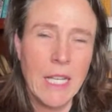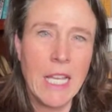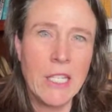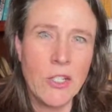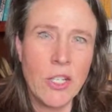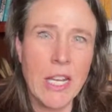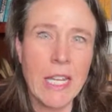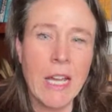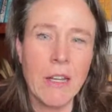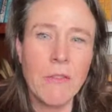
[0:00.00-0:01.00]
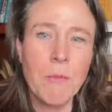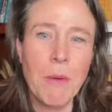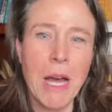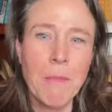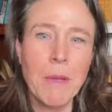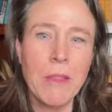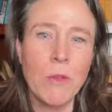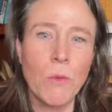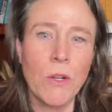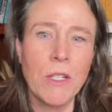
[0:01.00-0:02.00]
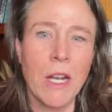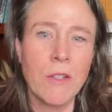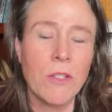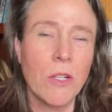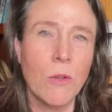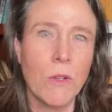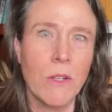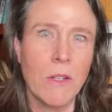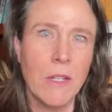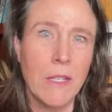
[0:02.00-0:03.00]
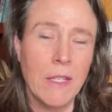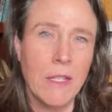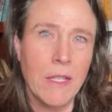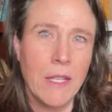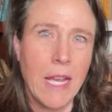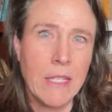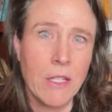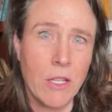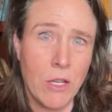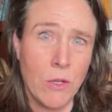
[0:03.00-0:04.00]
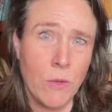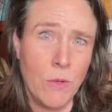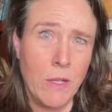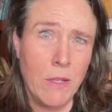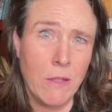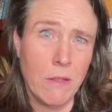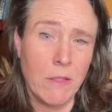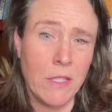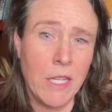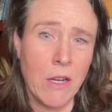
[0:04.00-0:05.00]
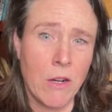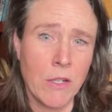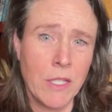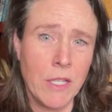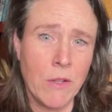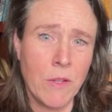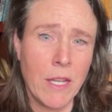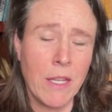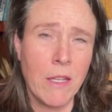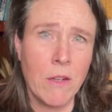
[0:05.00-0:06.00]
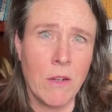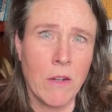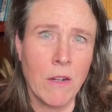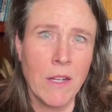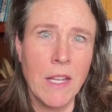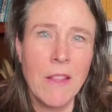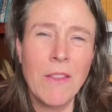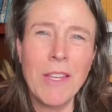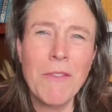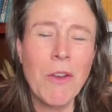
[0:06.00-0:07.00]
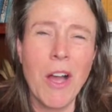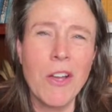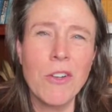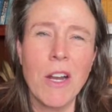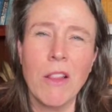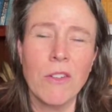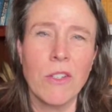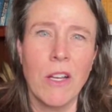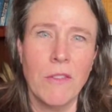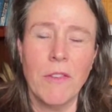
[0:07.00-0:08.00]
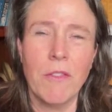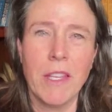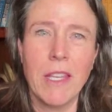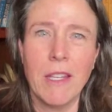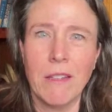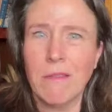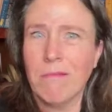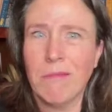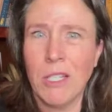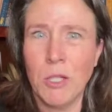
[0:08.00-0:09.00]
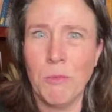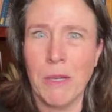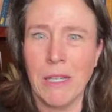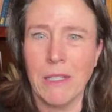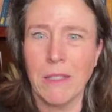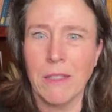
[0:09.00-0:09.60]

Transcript: and you check out, if you pop in the word Dr. Toker as a code, DRTOKER, they'll give you $100 off of the kit that you buy.